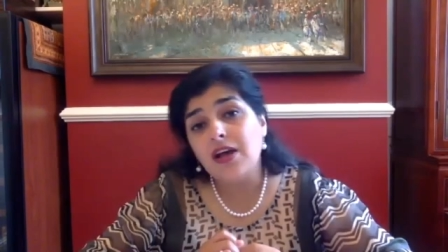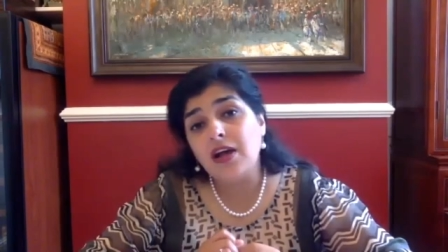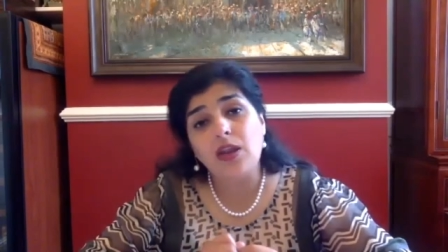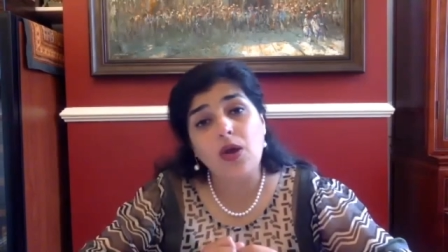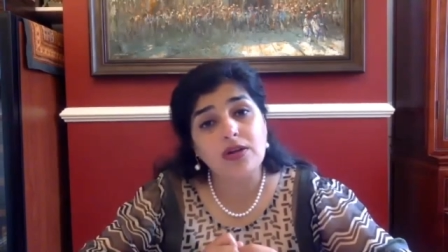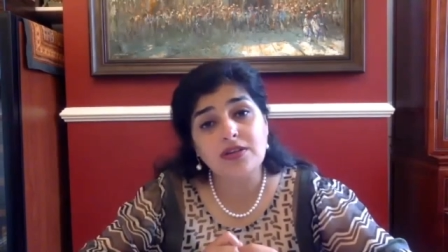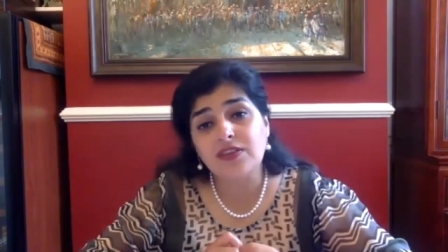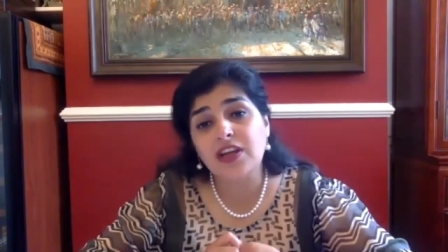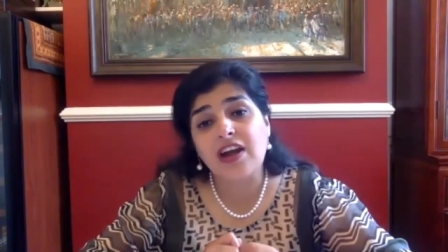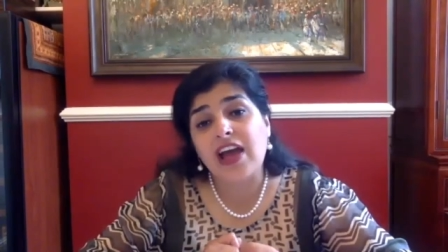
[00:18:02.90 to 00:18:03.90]
a lot of
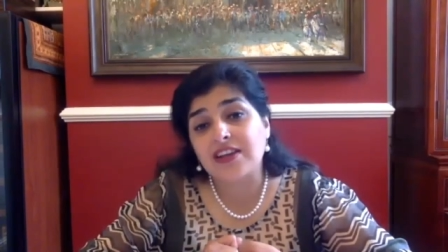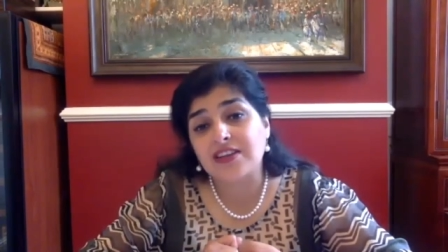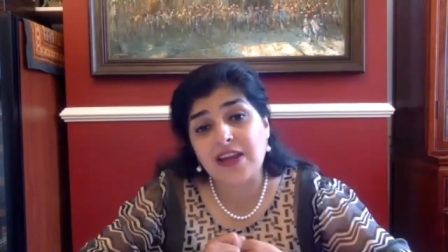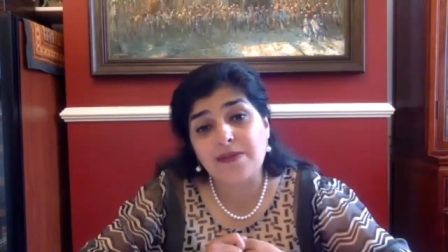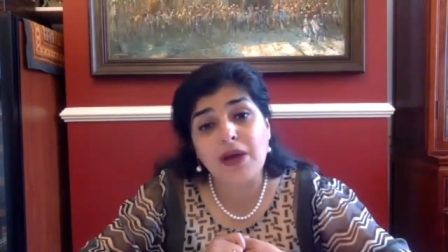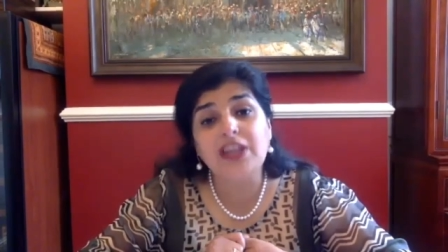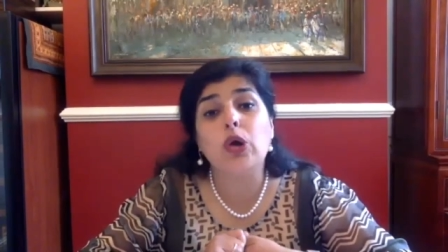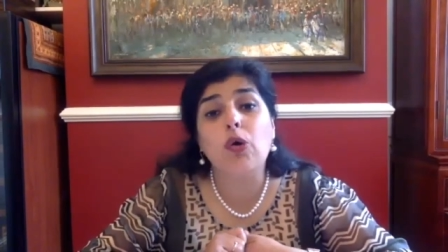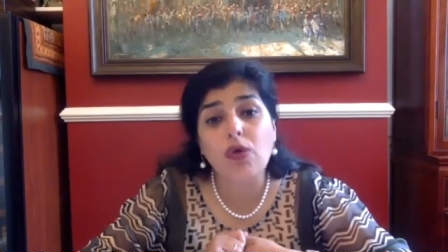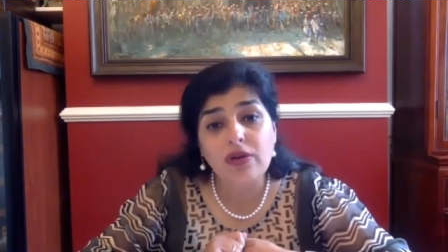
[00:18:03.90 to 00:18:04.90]
the cracks that might
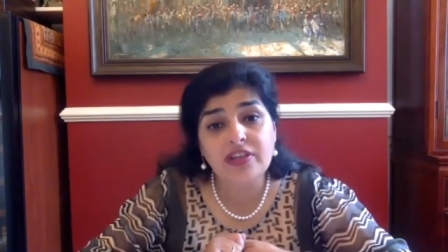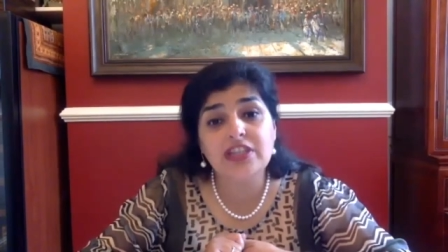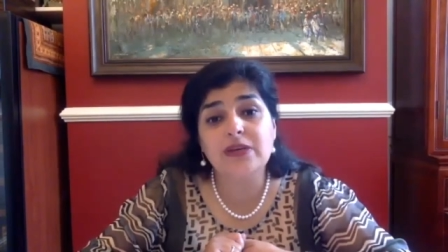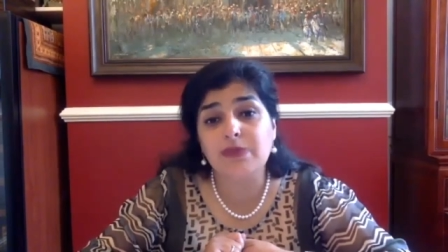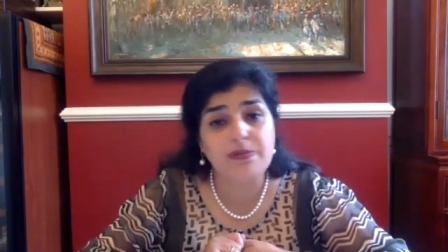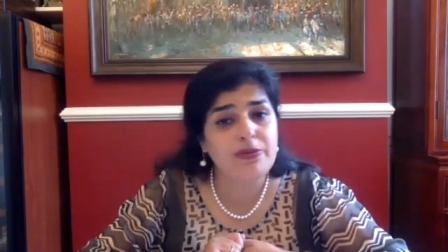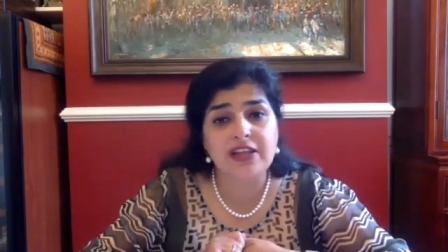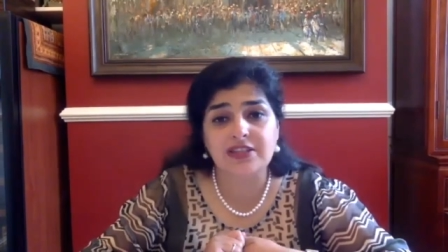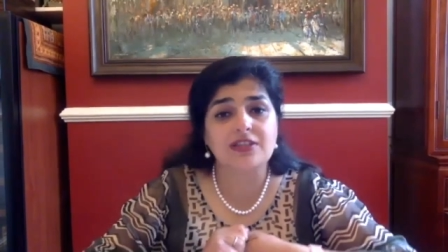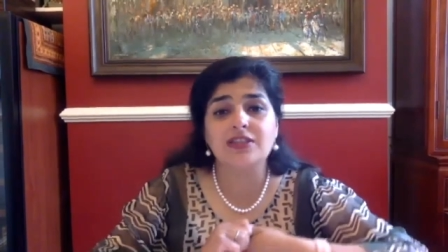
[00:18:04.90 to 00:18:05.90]
already be
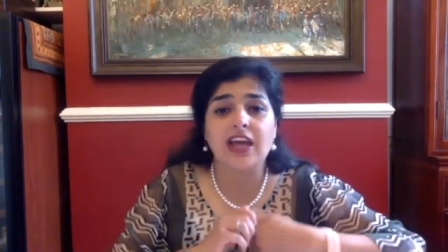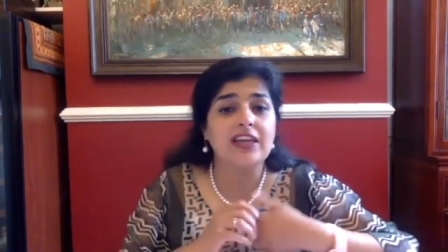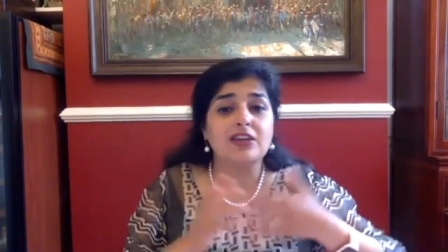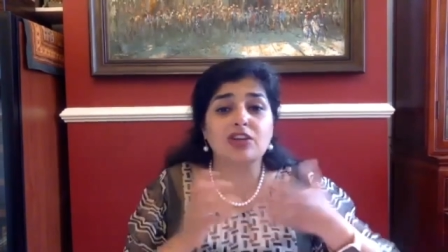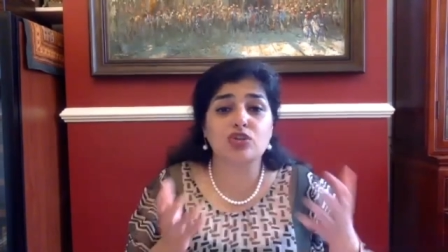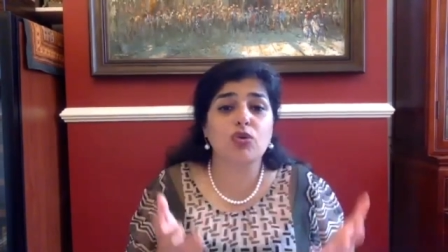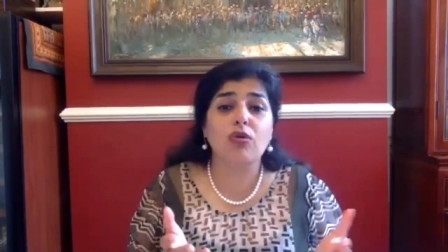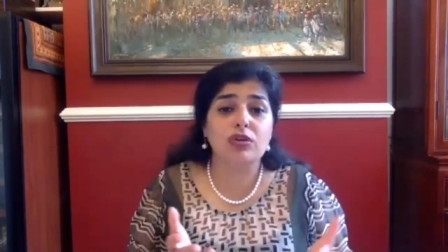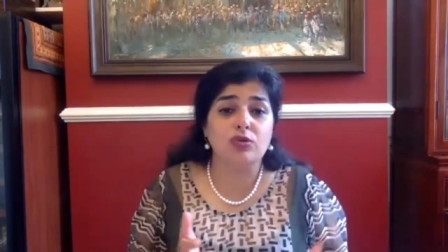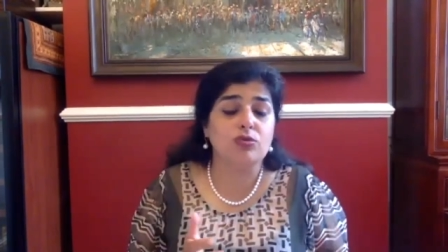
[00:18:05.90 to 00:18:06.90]
present. I can
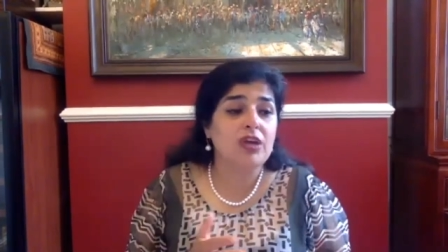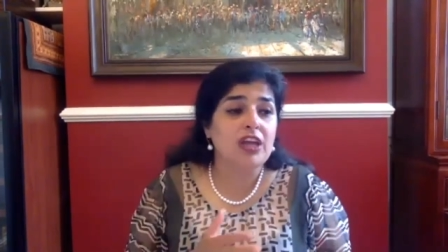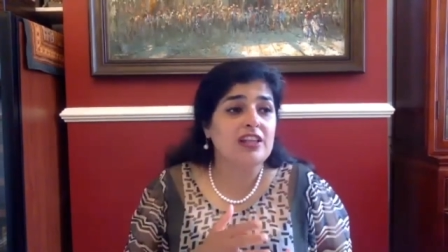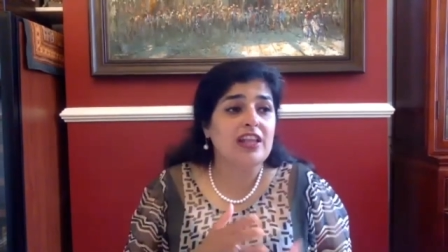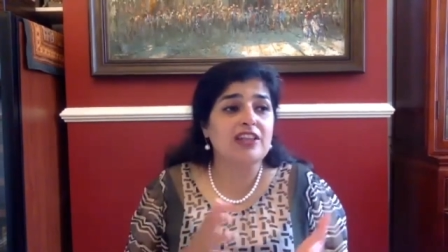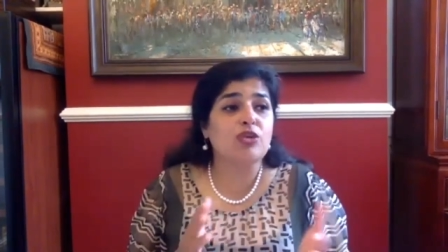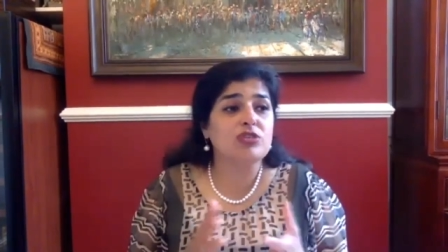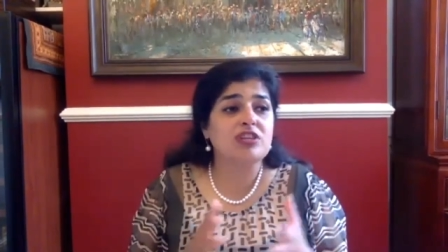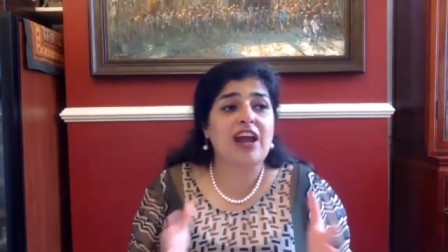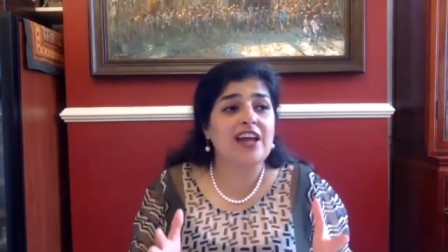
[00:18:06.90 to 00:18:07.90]
assure you that those
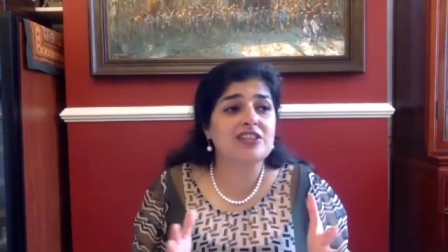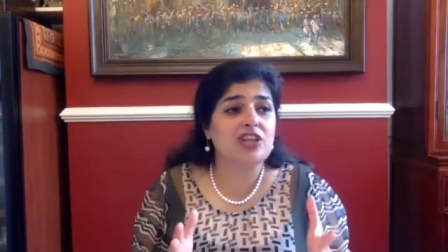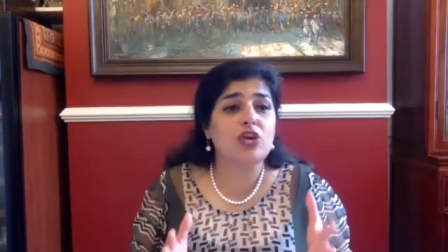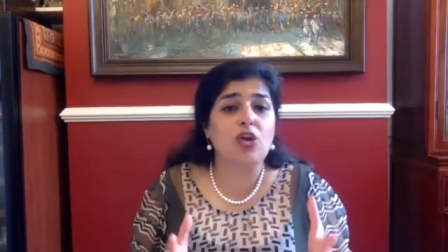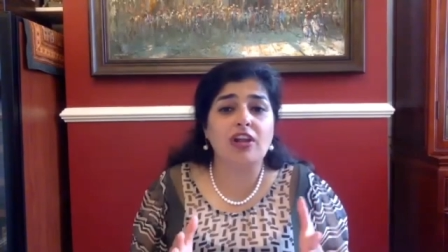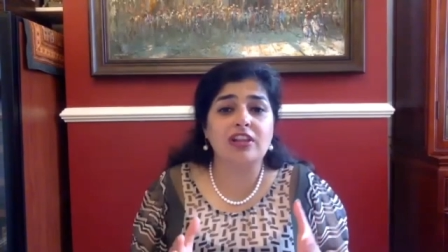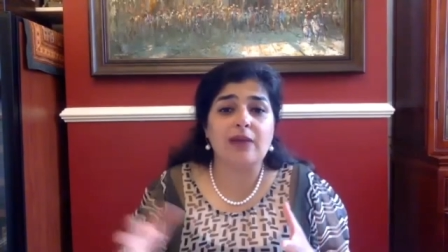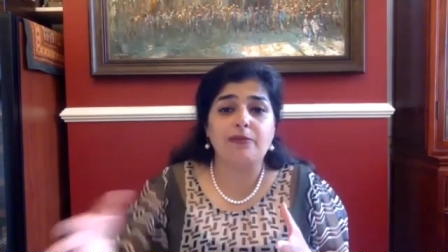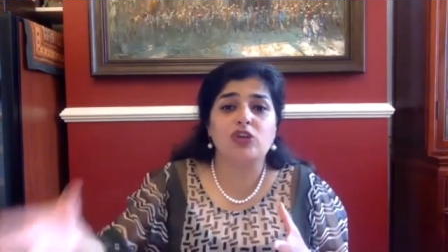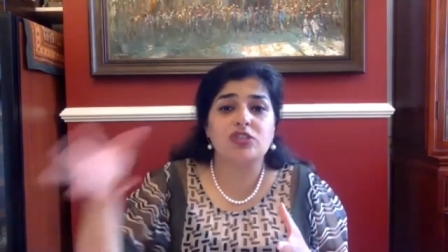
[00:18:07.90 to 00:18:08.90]
cracks are not
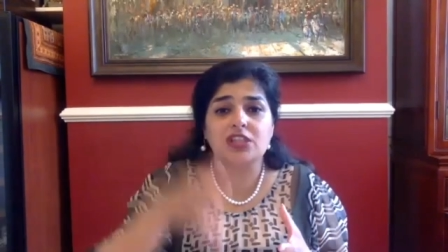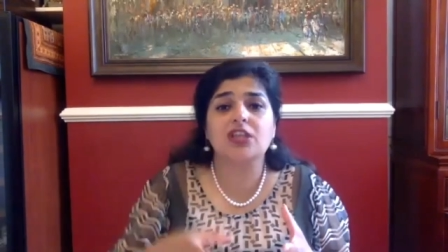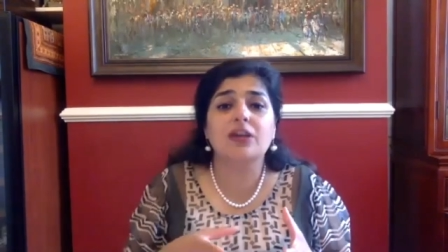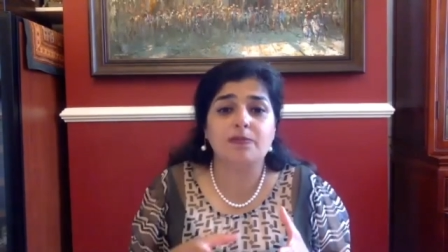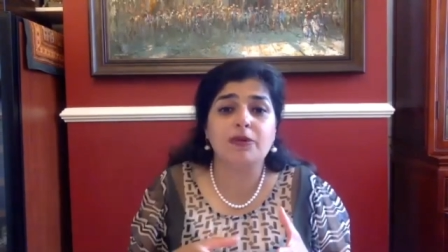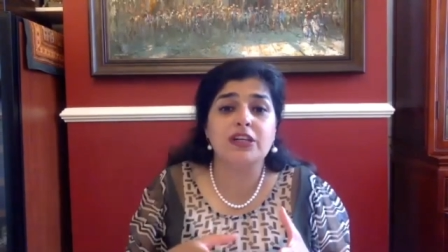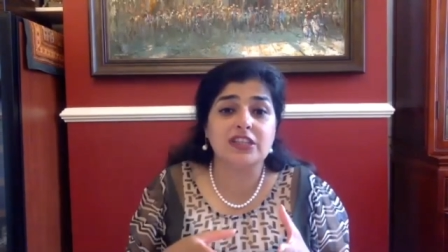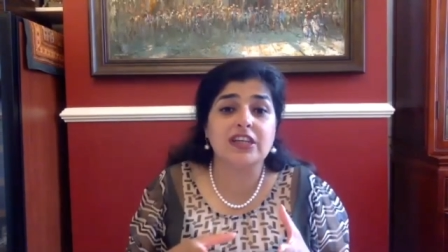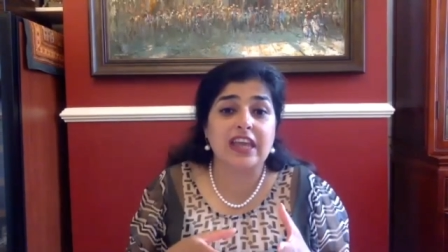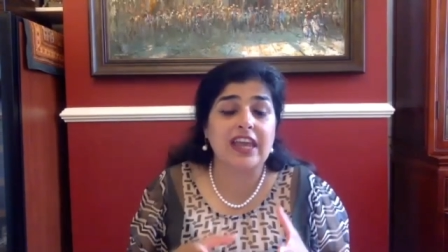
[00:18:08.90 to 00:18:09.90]
there because the third
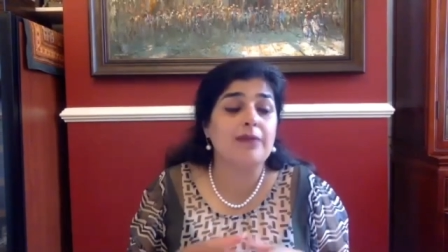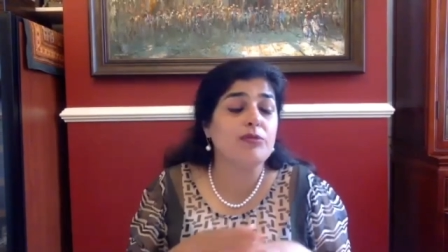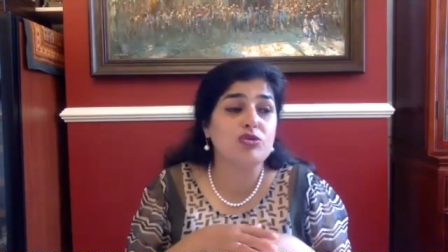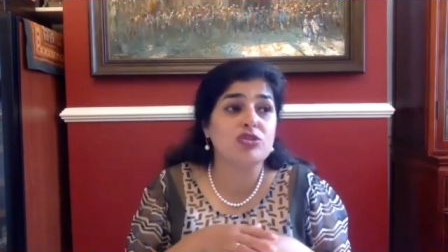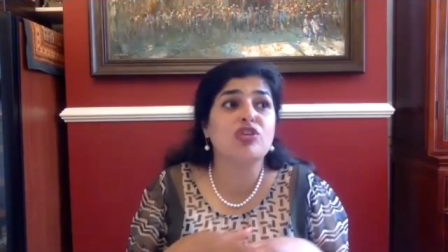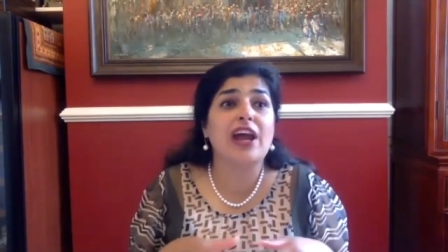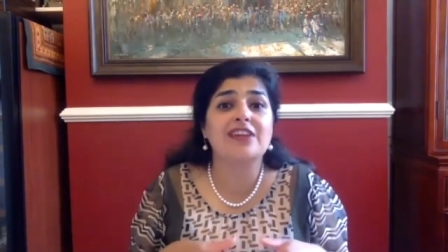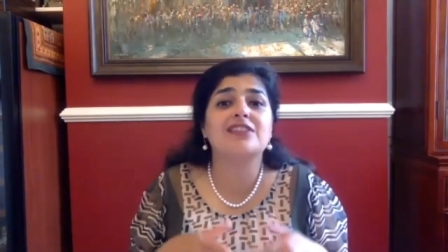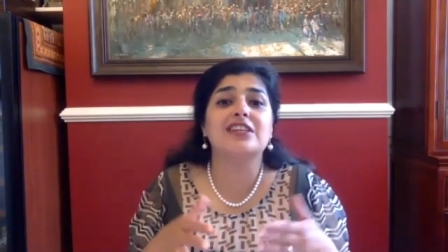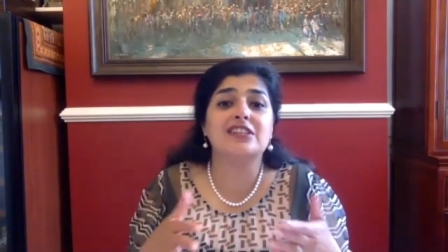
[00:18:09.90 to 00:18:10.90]
person came. Those
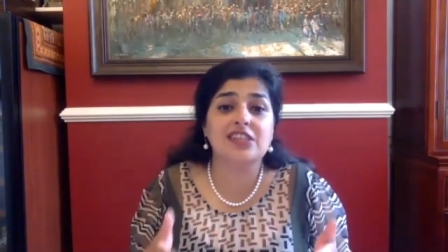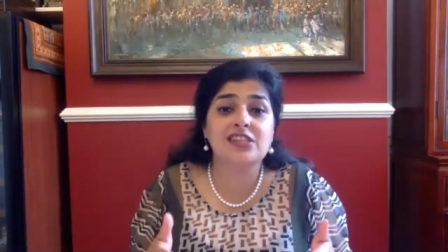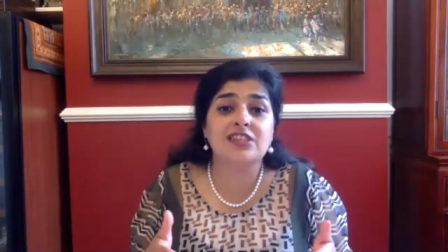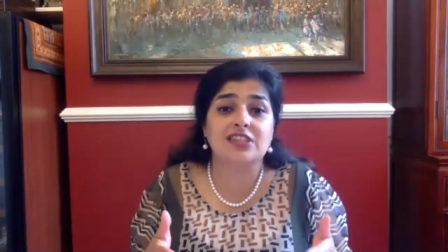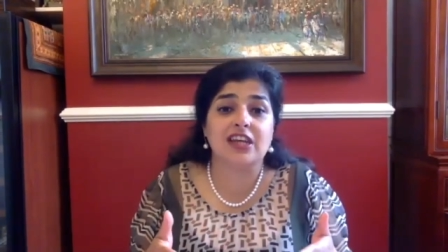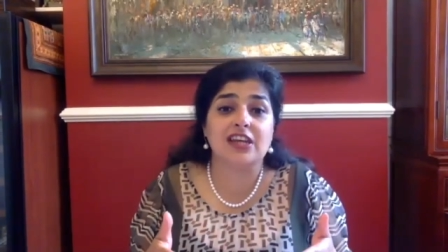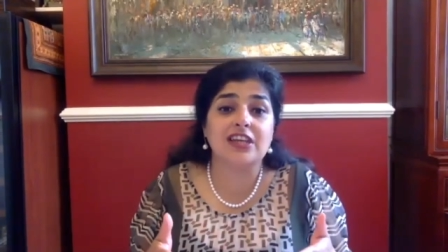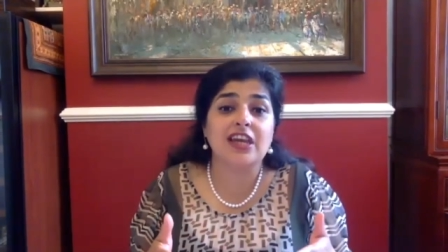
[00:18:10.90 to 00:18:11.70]
cracks existed,